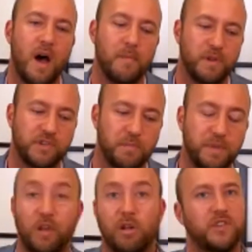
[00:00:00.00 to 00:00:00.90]
There's
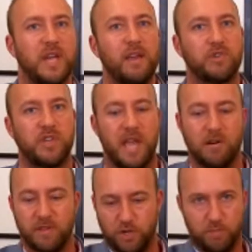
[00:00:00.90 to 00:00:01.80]
something called a
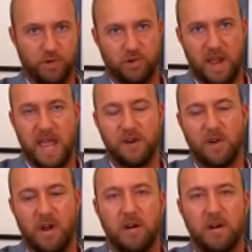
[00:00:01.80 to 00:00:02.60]
Zytoscanner that you put your hand on,